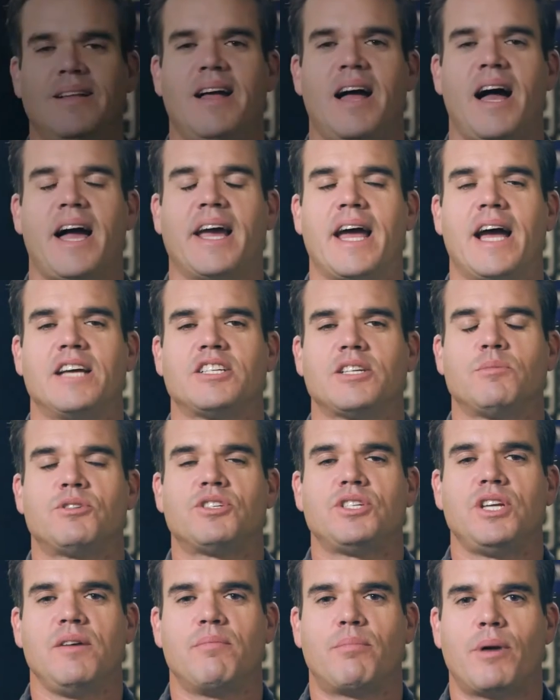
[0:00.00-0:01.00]
Hi guys, I'm
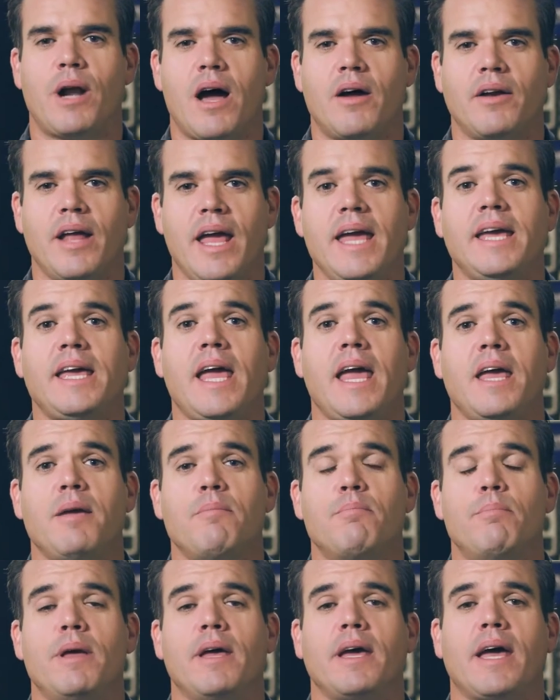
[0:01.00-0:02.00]
Steve Brown, aka
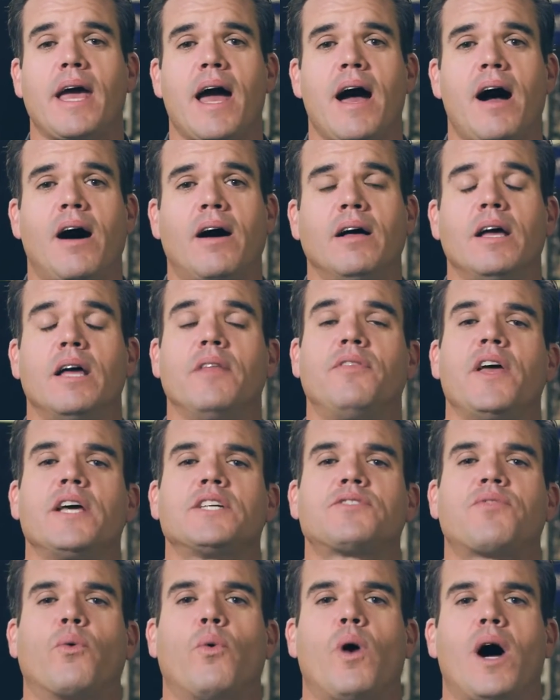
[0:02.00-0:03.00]
Big Al, and
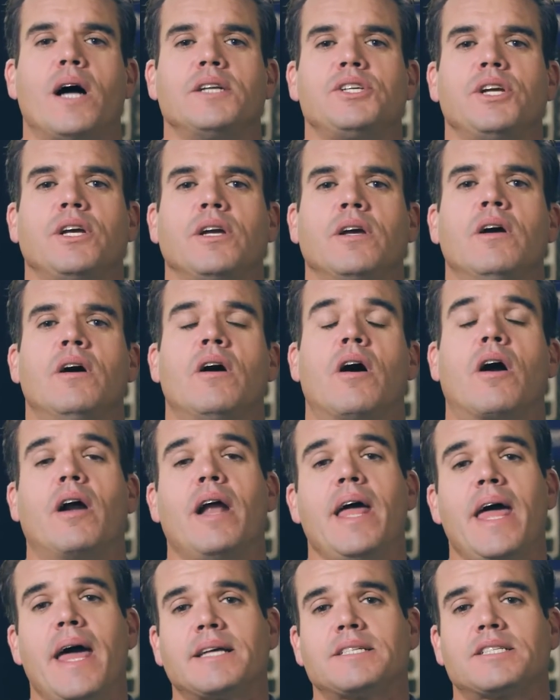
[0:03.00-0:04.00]
thanks for watching our
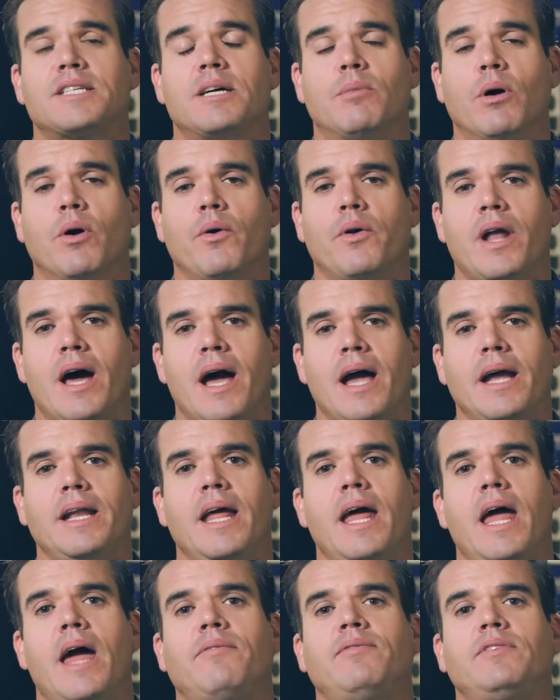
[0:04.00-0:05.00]

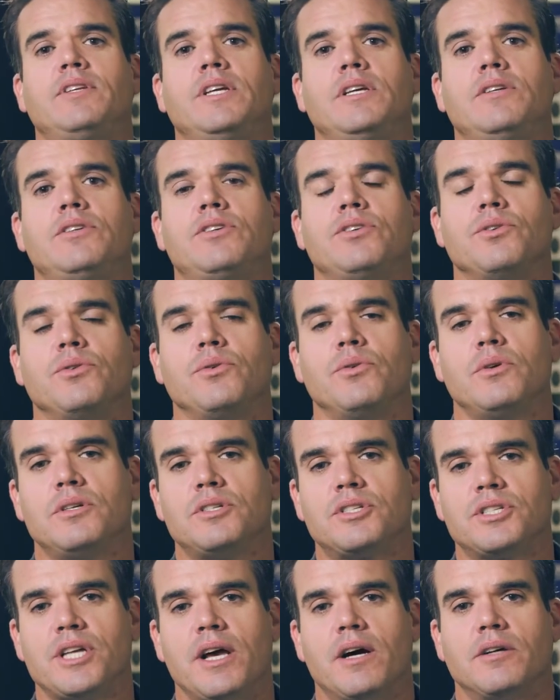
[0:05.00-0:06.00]
X009 FD2
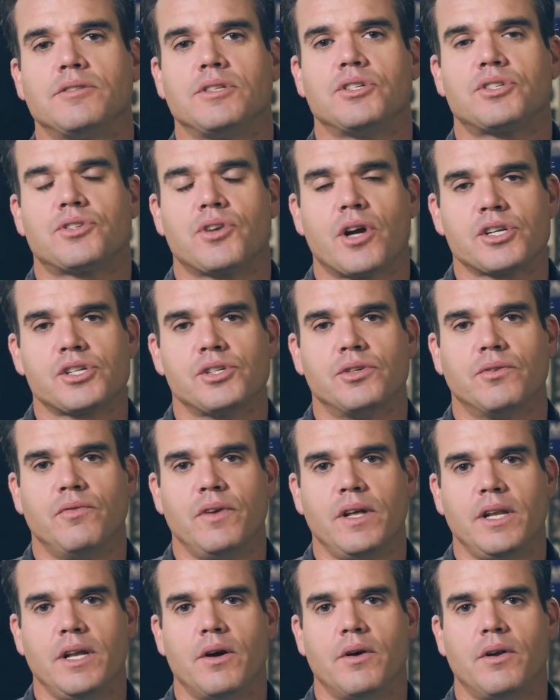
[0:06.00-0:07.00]
sales instructional
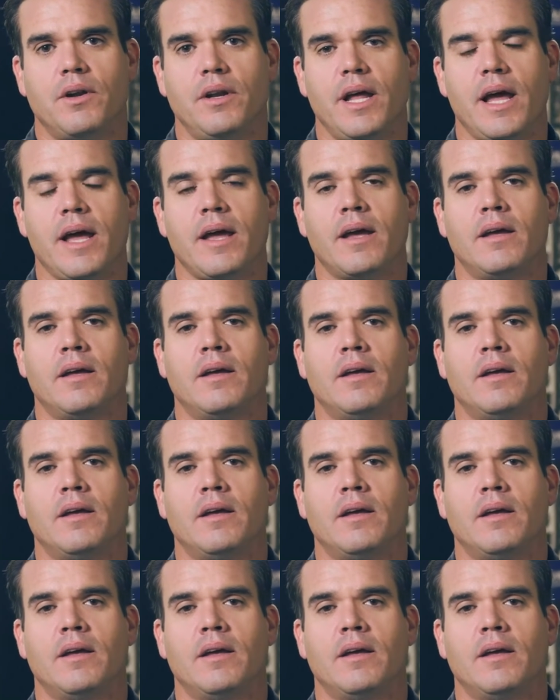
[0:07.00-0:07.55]
video today.